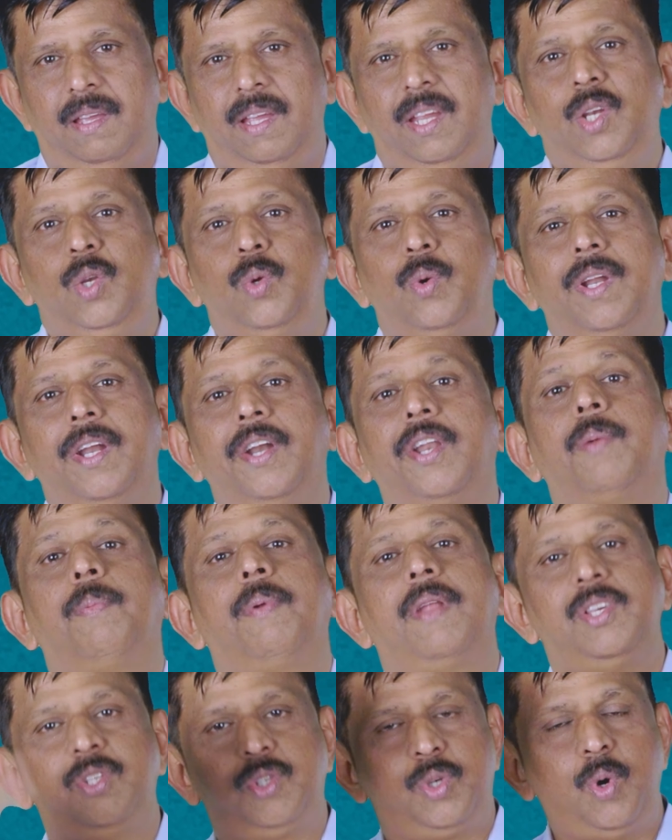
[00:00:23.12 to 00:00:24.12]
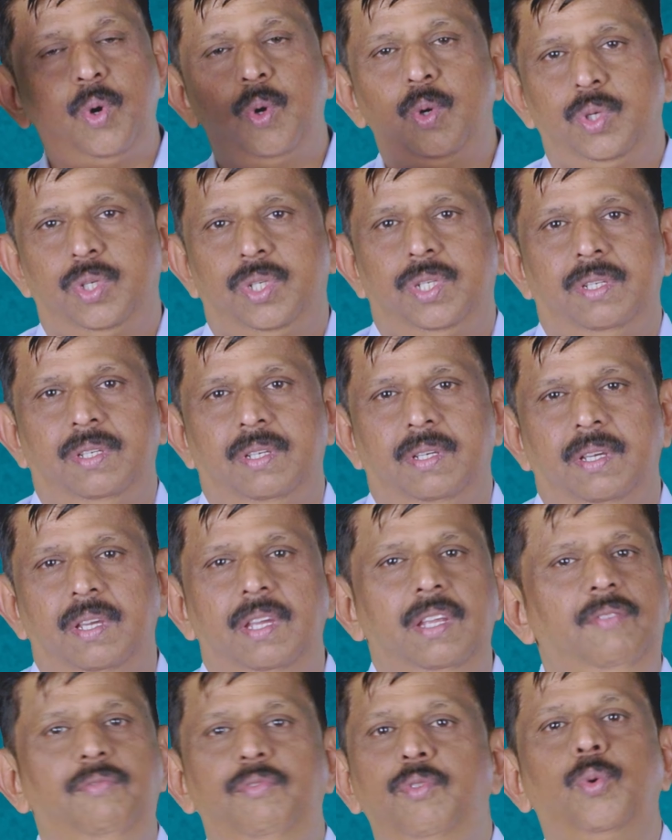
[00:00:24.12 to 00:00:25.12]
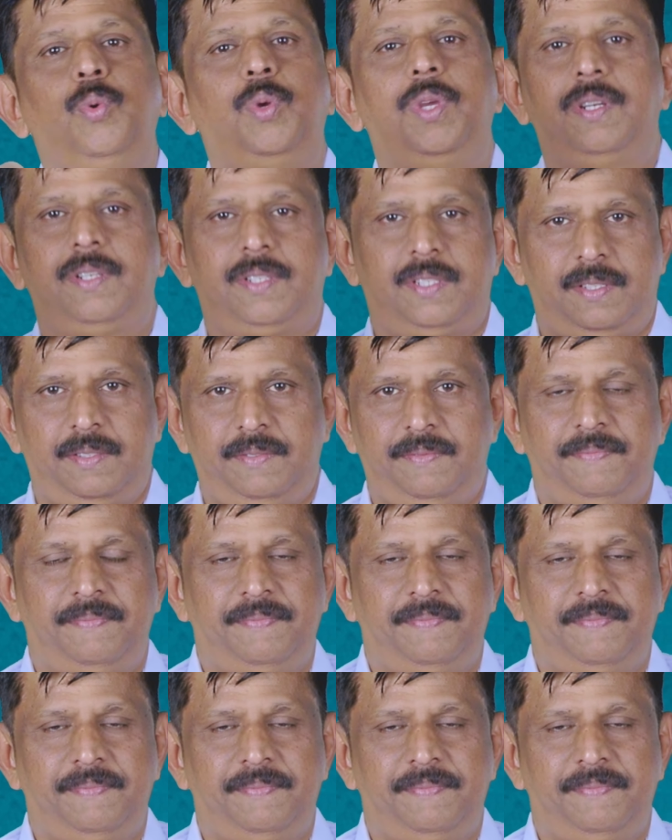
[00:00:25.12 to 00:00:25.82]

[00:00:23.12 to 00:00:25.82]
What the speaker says: into an enterprise coach in a few years.